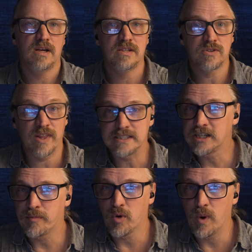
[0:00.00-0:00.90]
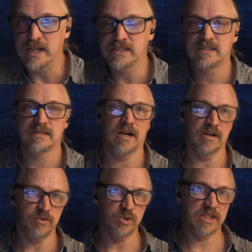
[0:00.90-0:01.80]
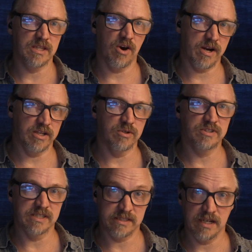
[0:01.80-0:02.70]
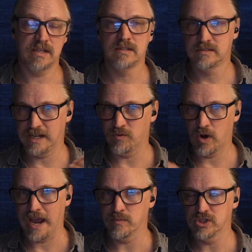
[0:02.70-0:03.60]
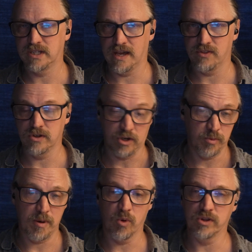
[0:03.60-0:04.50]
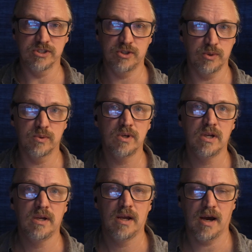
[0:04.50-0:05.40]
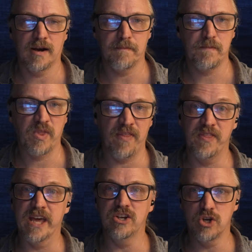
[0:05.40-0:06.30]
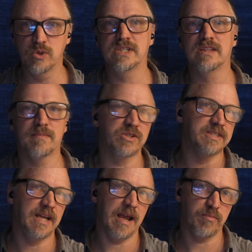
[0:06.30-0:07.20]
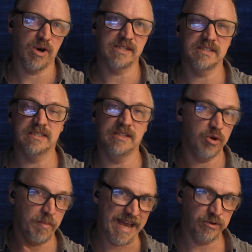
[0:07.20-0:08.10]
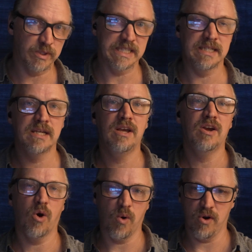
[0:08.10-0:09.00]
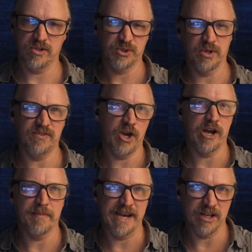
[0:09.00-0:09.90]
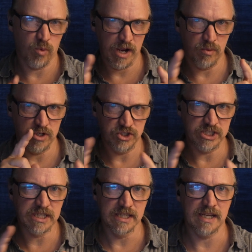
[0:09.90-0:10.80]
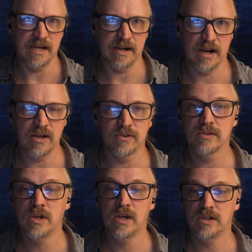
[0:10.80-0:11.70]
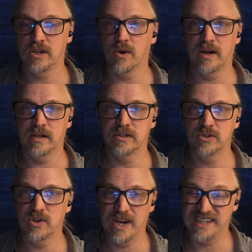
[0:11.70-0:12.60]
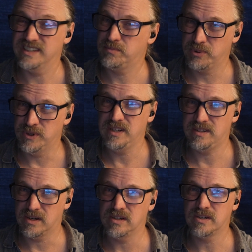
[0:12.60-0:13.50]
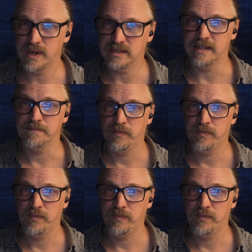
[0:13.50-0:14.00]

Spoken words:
So that's a couple ways of using the audio to sync several cameras together. Could be more than two. And then using the multicam process either manually or sort of the automatic way where you're just clicking on an angle to go ahead and do your edit pretty darn quickly.